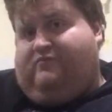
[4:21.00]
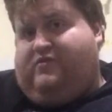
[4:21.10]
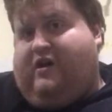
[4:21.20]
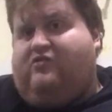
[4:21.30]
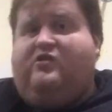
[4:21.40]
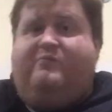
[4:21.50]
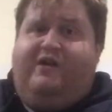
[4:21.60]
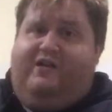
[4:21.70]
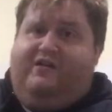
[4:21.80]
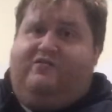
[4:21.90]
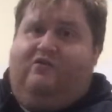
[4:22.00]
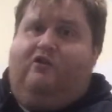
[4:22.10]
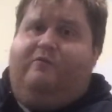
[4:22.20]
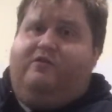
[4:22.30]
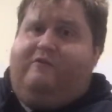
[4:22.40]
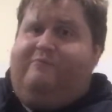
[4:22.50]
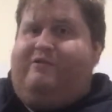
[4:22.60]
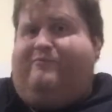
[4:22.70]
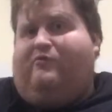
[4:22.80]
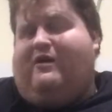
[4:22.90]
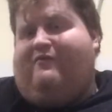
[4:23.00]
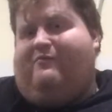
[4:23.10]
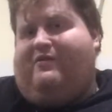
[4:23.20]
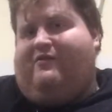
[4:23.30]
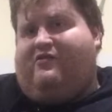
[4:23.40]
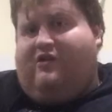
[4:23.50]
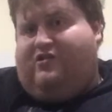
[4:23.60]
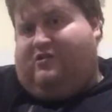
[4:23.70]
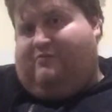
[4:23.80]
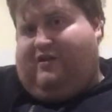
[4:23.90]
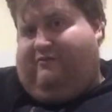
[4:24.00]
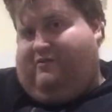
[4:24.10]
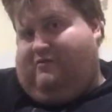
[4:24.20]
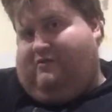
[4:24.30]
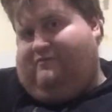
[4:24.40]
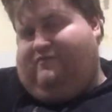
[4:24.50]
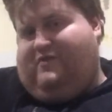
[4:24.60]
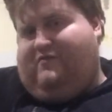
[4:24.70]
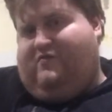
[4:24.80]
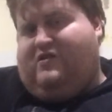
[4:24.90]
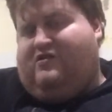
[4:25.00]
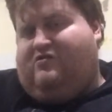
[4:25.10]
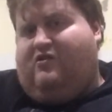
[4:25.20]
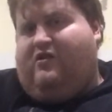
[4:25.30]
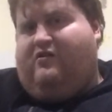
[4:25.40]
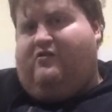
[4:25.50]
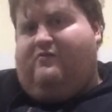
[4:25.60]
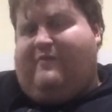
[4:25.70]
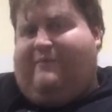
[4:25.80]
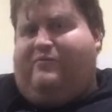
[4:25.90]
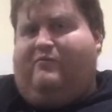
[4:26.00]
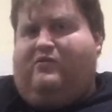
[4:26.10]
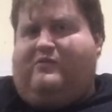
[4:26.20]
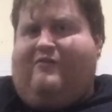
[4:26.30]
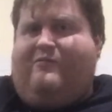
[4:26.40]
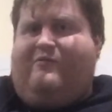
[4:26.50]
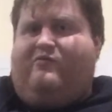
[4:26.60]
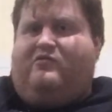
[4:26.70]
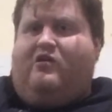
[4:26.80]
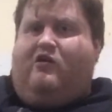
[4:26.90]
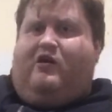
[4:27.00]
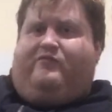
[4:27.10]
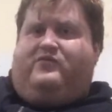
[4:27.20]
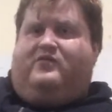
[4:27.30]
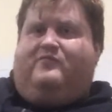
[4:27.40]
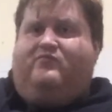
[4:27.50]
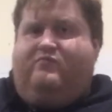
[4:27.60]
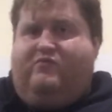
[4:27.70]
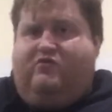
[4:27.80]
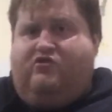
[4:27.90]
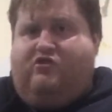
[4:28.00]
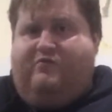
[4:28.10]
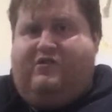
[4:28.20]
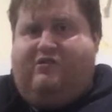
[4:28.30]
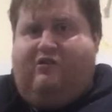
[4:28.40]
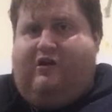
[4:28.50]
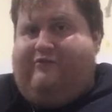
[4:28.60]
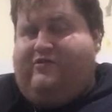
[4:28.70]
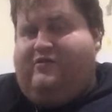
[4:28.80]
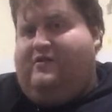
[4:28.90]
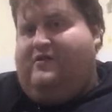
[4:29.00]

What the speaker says: Social media storms is when people have a bit of gossip going on, which is not about other people's lives. YouTubers' lives.